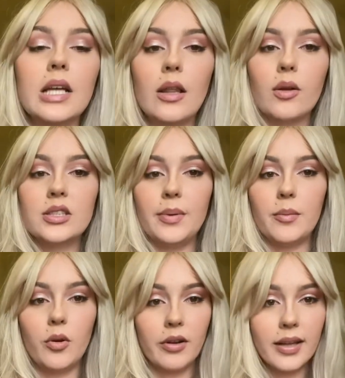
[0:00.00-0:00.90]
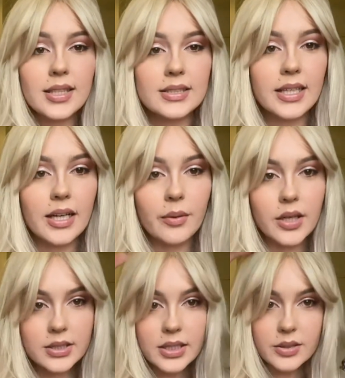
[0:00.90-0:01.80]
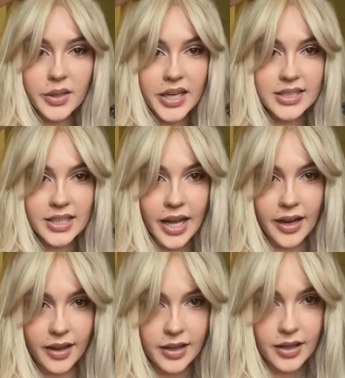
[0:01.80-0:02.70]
it looked a bit more realistic, whereas this one is kind of